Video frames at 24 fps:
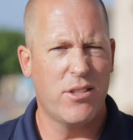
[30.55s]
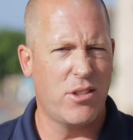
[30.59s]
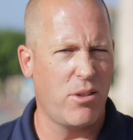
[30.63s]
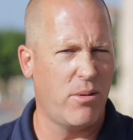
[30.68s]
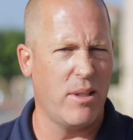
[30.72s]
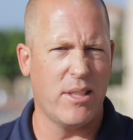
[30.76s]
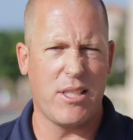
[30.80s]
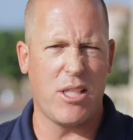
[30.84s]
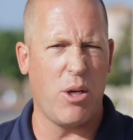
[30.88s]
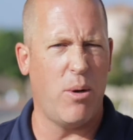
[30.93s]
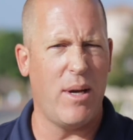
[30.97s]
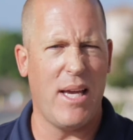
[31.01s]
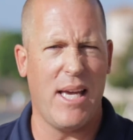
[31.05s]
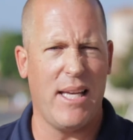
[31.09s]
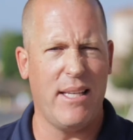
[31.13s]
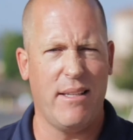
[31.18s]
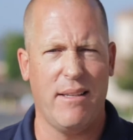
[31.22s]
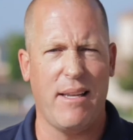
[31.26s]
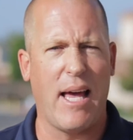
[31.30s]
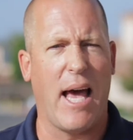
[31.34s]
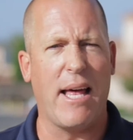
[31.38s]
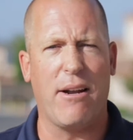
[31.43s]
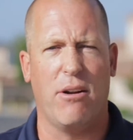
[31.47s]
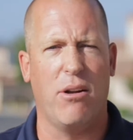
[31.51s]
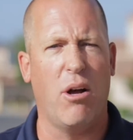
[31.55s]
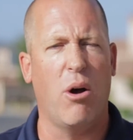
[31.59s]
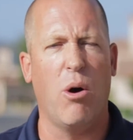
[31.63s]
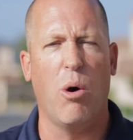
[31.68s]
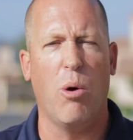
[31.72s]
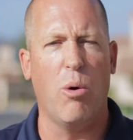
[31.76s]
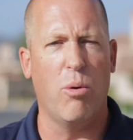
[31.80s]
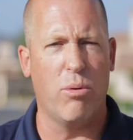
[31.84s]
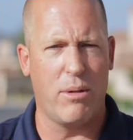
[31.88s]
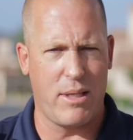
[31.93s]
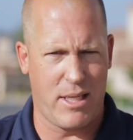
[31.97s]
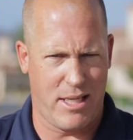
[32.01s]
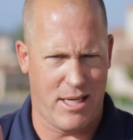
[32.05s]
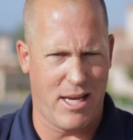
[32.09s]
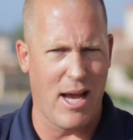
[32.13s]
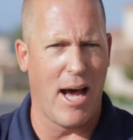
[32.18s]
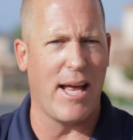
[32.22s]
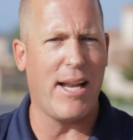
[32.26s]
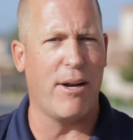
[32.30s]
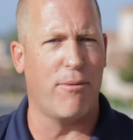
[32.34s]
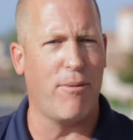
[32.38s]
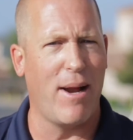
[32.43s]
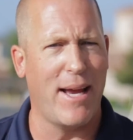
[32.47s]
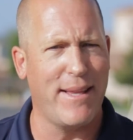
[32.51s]
So let's go ahead and, I don't know,
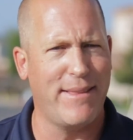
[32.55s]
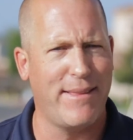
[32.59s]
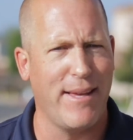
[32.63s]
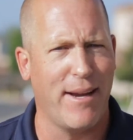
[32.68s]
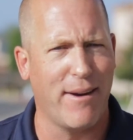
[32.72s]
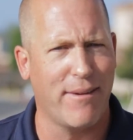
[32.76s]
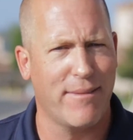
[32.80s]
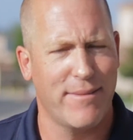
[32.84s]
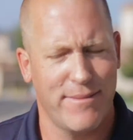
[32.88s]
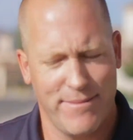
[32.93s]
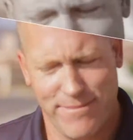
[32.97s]
cut it right there.